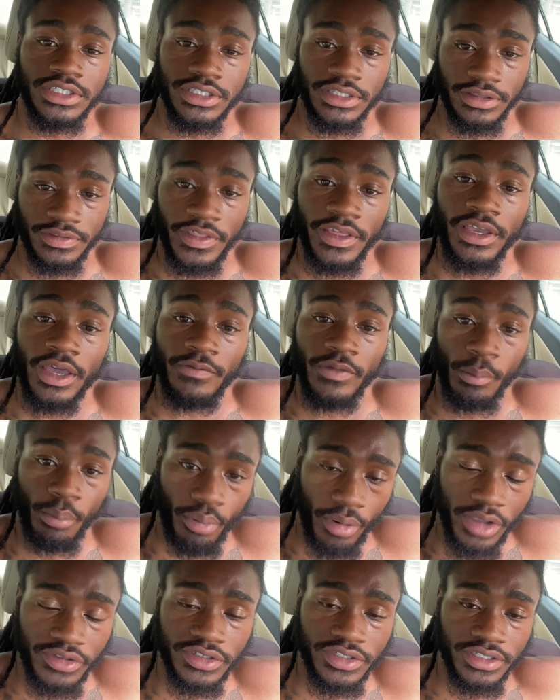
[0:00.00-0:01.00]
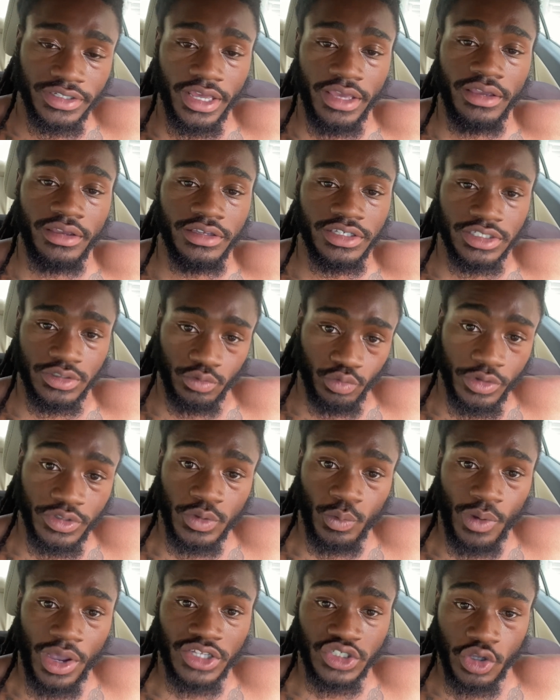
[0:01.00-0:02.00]
Think of the present day. It's the
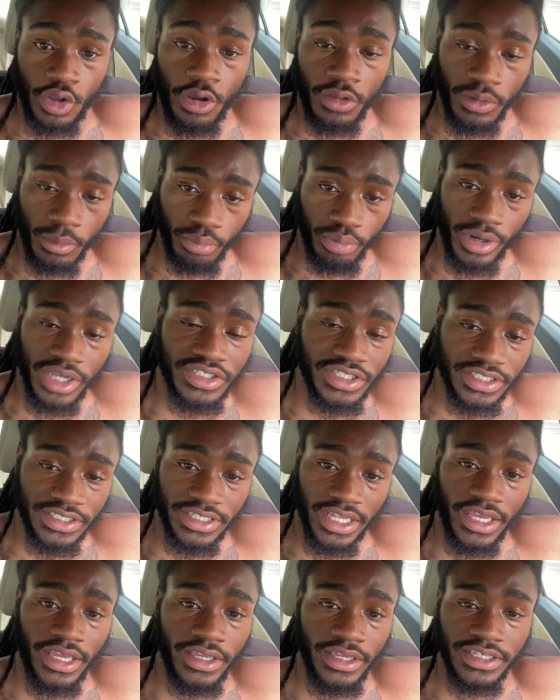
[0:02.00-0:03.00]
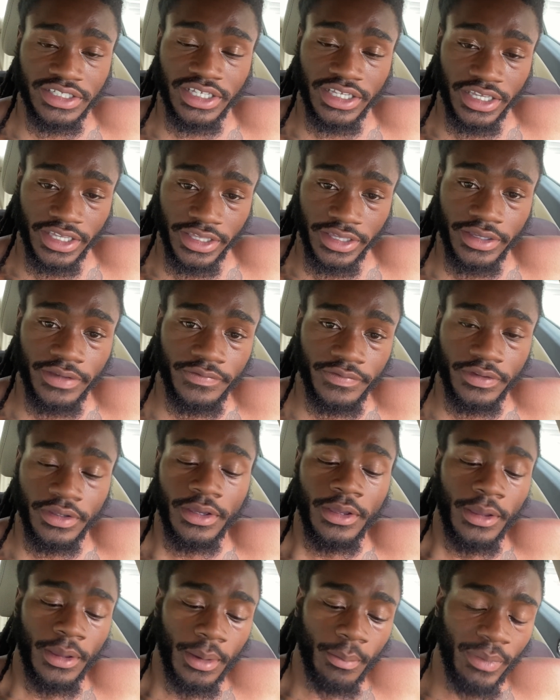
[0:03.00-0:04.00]
reason why it's called the present day. It's a gift,
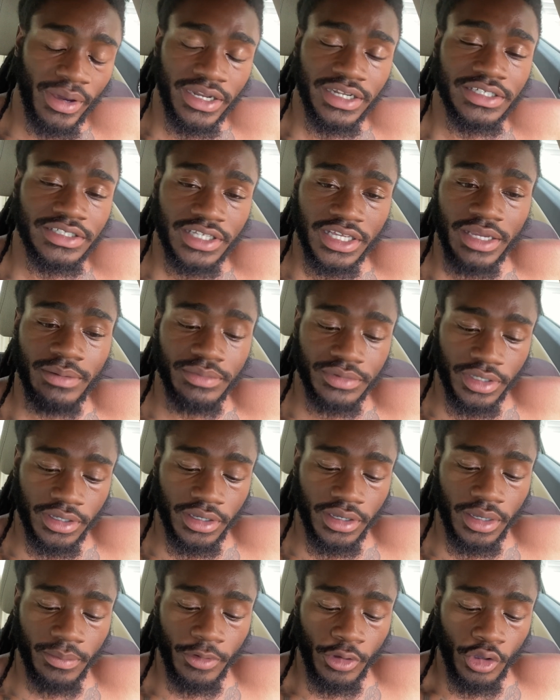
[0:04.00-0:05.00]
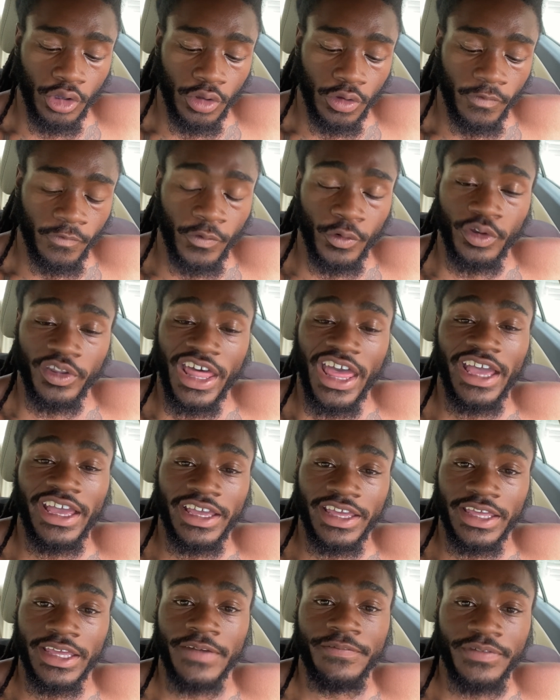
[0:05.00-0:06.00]
but at the same time, for
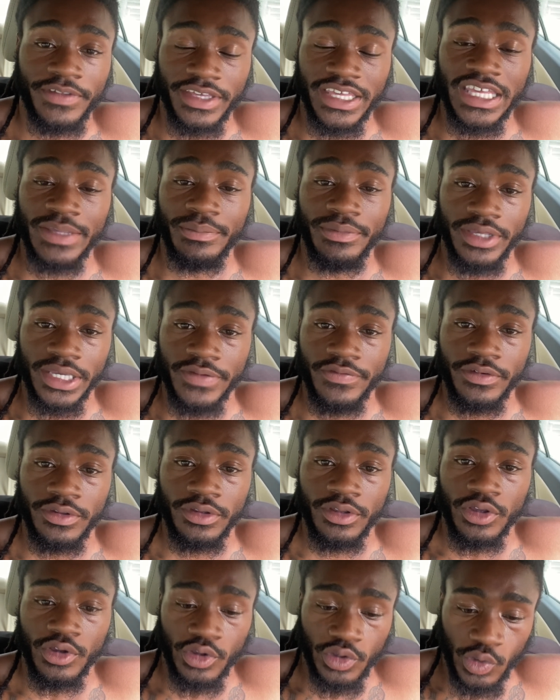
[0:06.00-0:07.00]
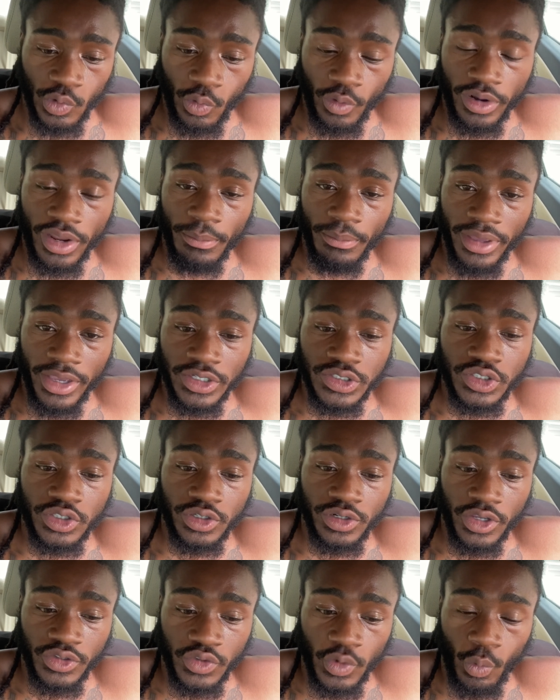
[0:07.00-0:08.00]
that gift to keep giving, you want to make sure
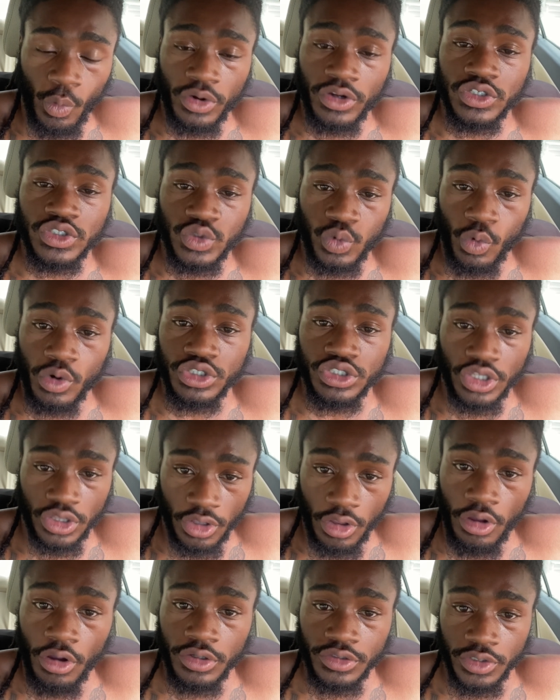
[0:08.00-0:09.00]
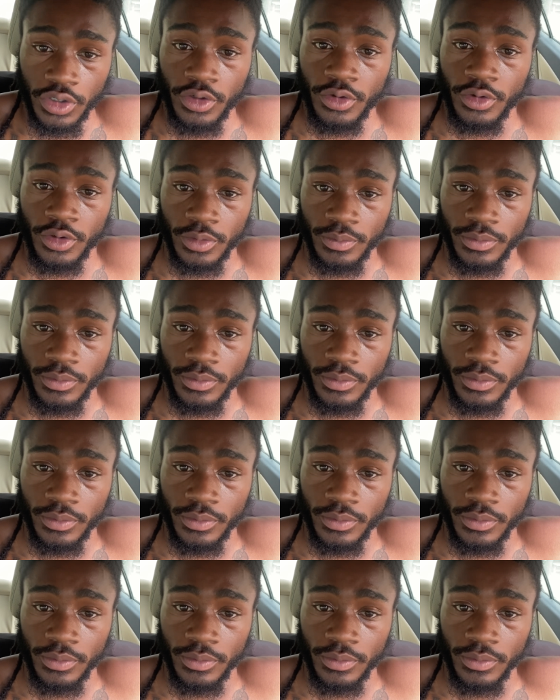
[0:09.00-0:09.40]
that you're working towards the long term.